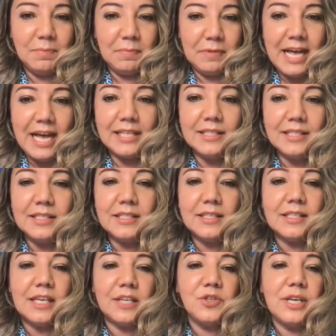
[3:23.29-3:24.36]
plans,
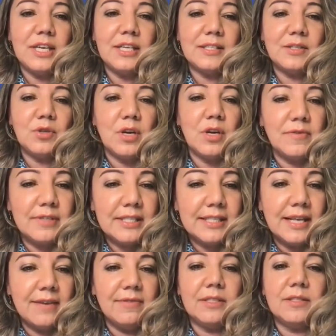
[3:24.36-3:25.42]
such as
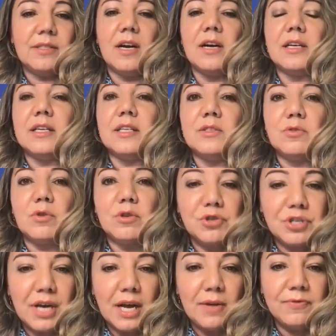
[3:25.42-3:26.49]
service level targets or
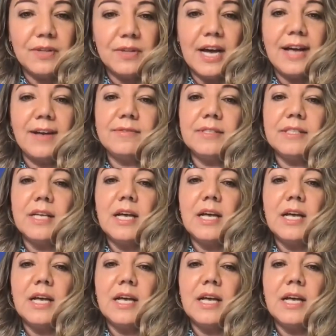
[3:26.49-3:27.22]
shelf lives,